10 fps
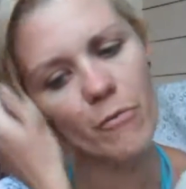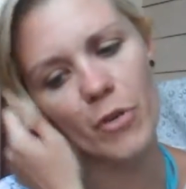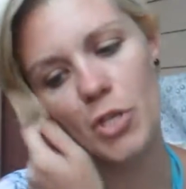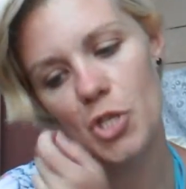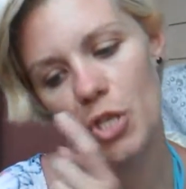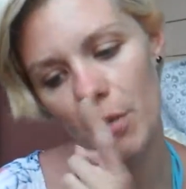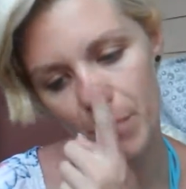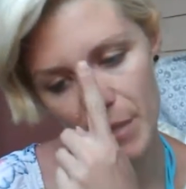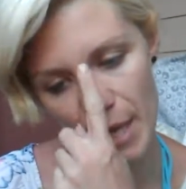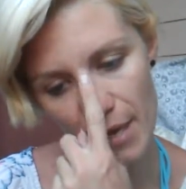
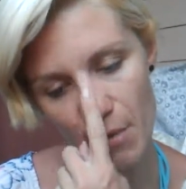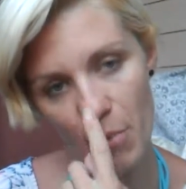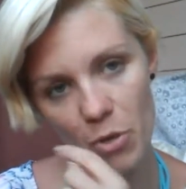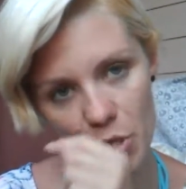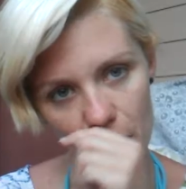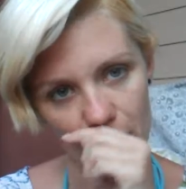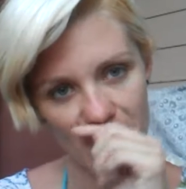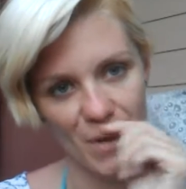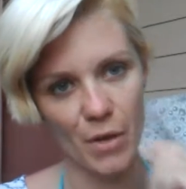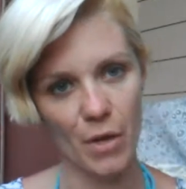friendships and
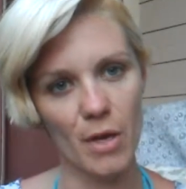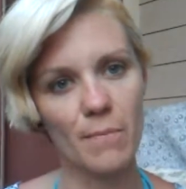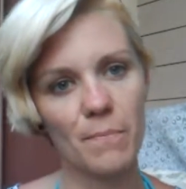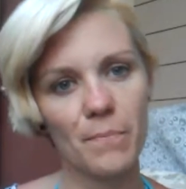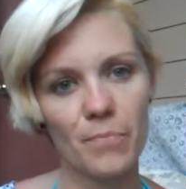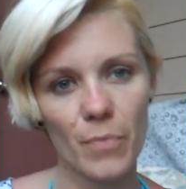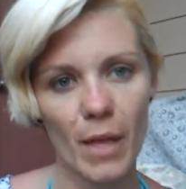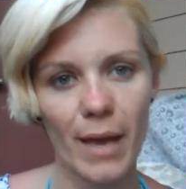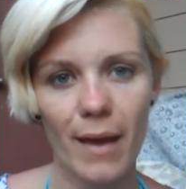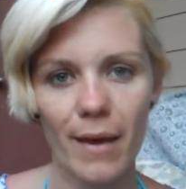emotions are good.
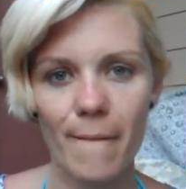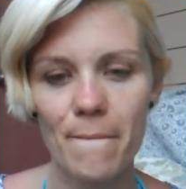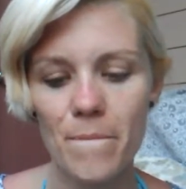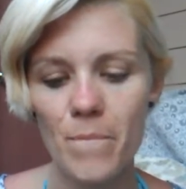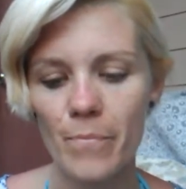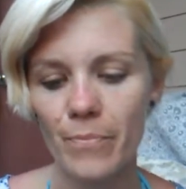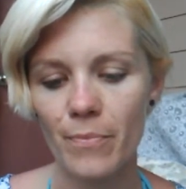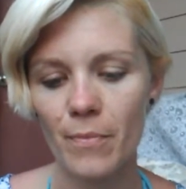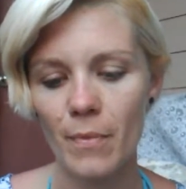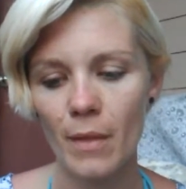Okay,
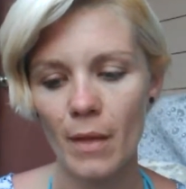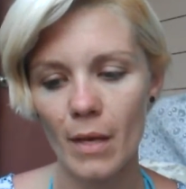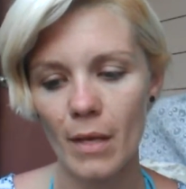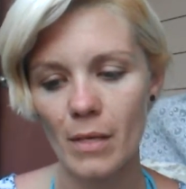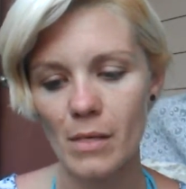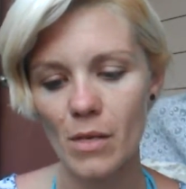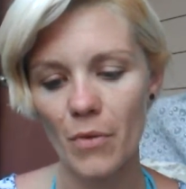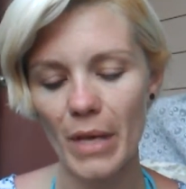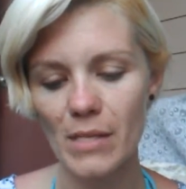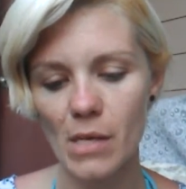
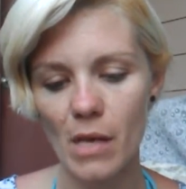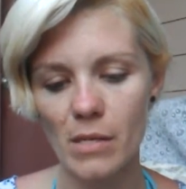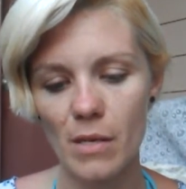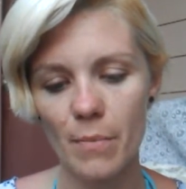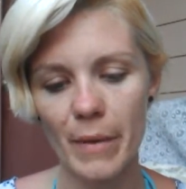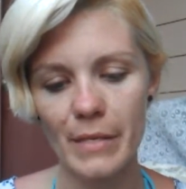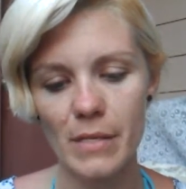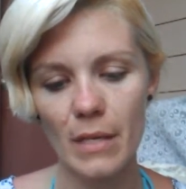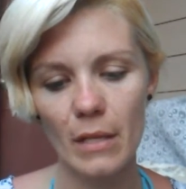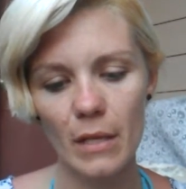so that's awesome.
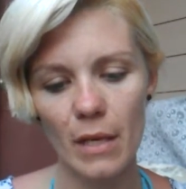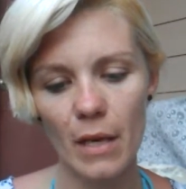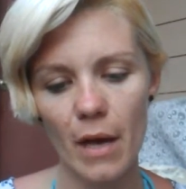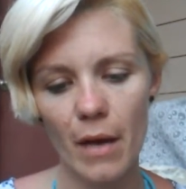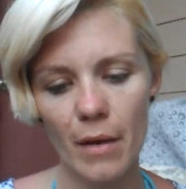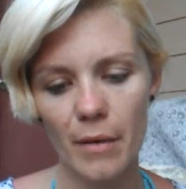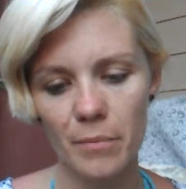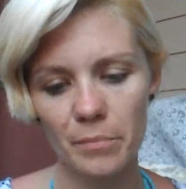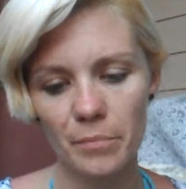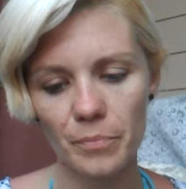Basically, um,